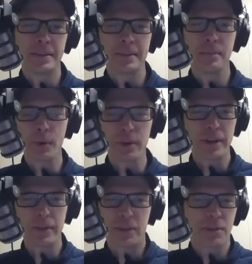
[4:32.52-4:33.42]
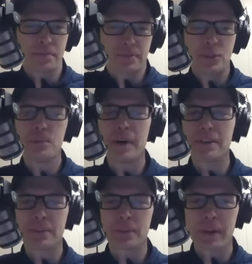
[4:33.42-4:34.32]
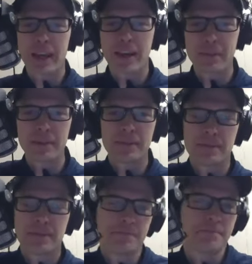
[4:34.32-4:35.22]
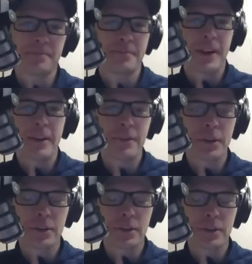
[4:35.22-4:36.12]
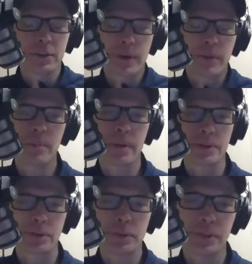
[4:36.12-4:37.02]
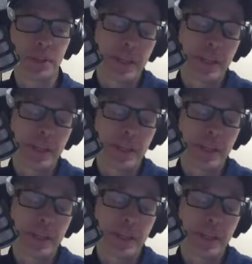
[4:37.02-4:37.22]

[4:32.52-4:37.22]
more in two months than we have in five years where we've been with Schoology,